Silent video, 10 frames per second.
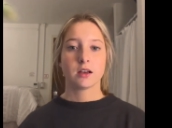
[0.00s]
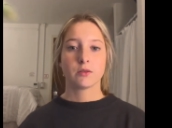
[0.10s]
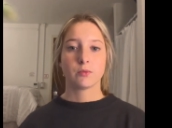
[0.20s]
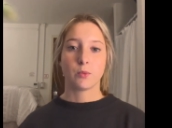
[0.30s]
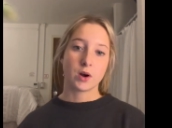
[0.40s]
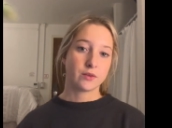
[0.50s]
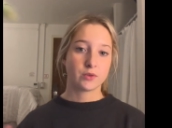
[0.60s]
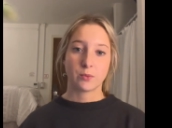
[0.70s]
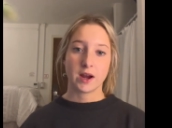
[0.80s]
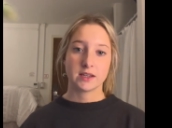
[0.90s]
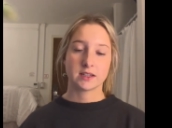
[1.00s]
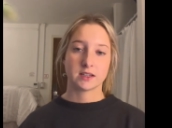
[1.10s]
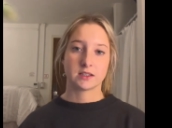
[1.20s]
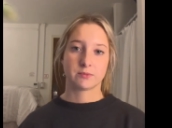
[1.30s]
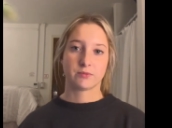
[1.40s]
One of the ways
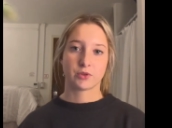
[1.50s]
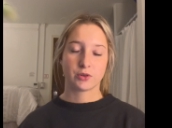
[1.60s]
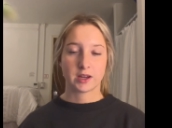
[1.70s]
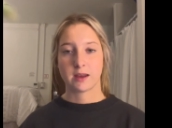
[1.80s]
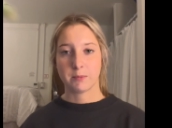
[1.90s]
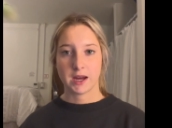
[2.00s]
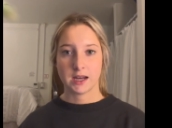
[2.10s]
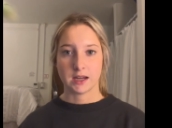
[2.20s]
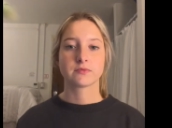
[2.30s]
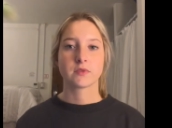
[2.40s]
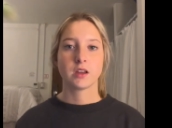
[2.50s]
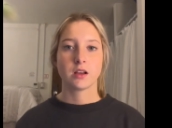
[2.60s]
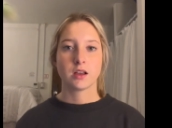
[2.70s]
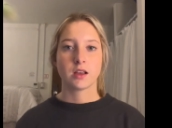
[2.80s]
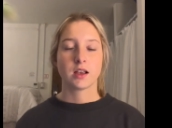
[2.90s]
is through campaigning.
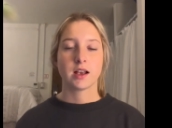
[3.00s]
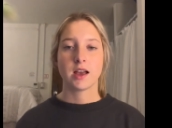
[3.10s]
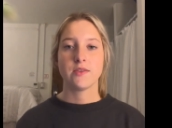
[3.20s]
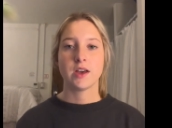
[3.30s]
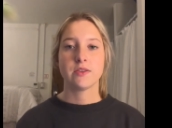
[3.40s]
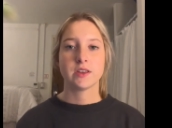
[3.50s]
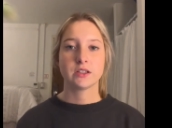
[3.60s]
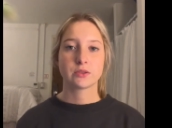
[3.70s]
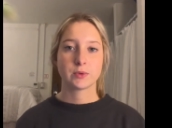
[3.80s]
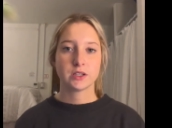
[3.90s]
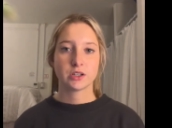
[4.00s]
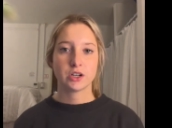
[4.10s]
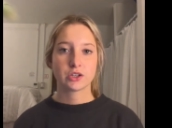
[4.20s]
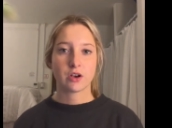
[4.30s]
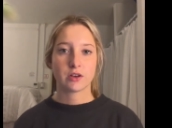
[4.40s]
And then this
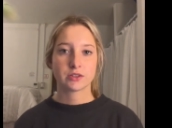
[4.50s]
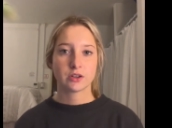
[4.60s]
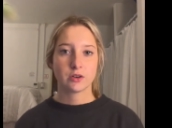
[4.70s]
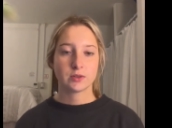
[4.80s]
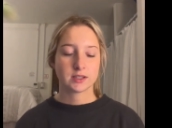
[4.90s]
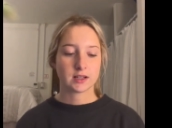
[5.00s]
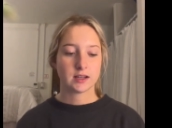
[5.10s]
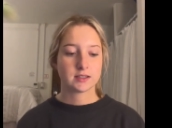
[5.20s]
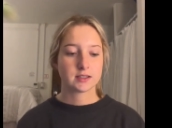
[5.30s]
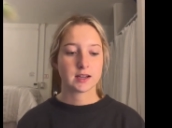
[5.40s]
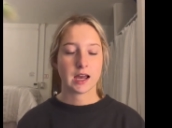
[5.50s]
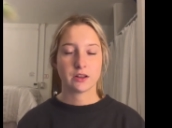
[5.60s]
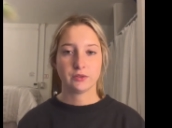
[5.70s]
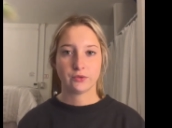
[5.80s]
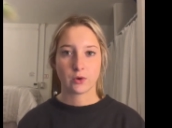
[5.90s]
research also discusses
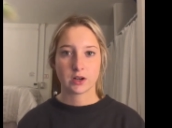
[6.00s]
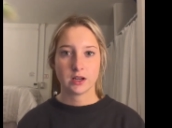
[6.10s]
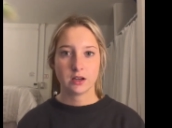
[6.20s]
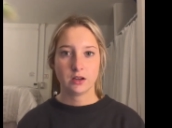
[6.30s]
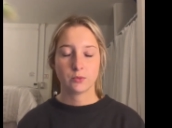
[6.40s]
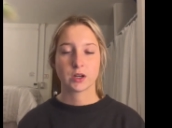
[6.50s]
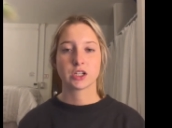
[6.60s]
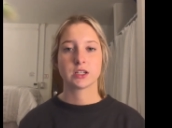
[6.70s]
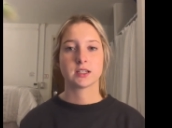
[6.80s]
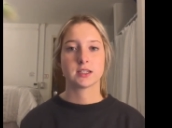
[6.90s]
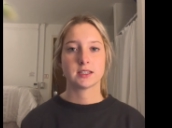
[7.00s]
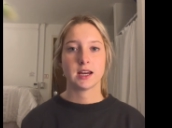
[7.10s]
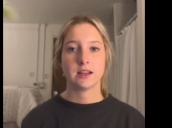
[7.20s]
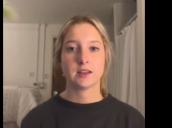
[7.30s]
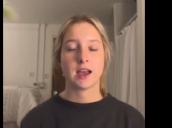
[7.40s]
California, which is a
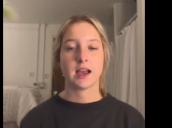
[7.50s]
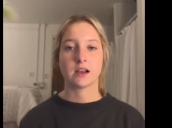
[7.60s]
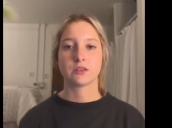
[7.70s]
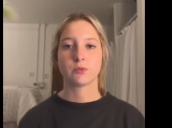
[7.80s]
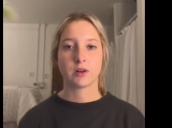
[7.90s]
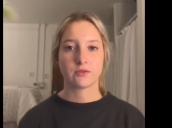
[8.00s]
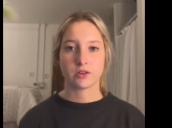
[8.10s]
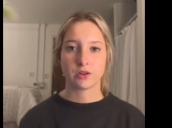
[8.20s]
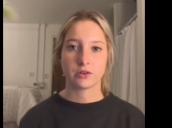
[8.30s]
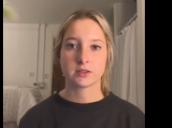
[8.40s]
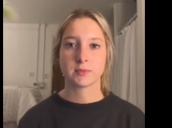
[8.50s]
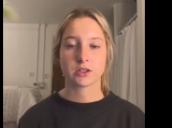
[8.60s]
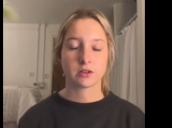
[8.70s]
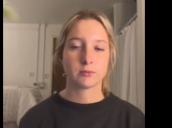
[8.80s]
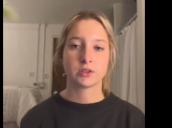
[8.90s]
state that has one of the lowest
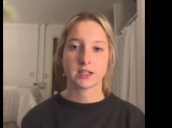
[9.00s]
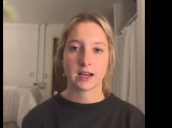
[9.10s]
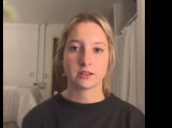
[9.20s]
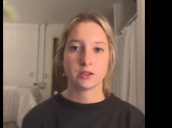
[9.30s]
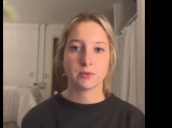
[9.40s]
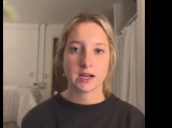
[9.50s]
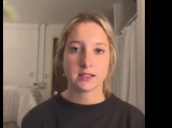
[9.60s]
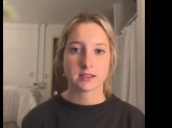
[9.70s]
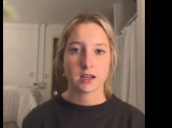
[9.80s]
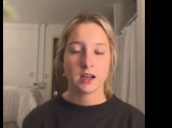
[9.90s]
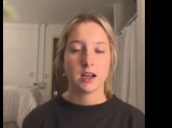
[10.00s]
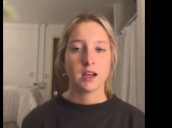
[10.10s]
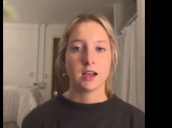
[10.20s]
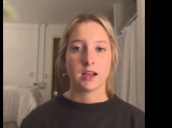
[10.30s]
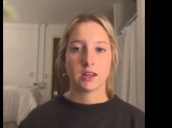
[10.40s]
maternal mortality rates
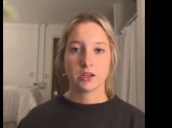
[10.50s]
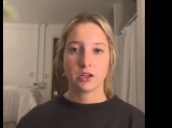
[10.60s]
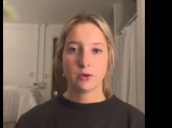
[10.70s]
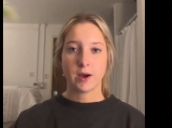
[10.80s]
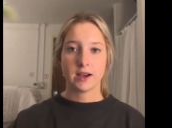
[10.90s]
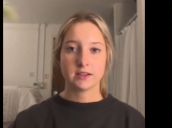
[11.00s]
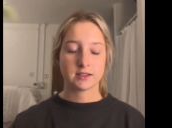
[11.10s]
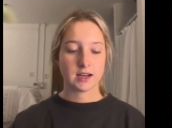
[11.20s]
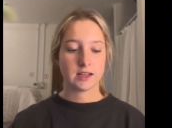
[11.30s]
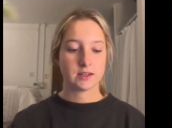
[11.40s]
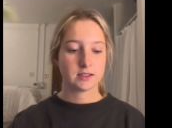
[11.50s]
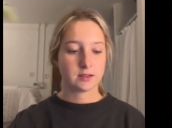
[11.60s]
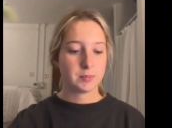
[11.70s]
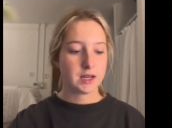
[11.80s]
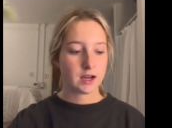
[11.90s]
in the US, and this is
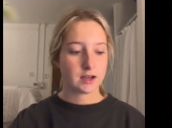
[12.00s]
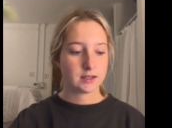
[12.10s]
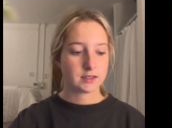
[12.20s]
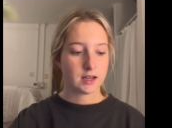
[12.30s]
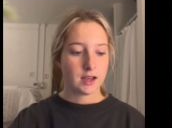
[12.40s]
because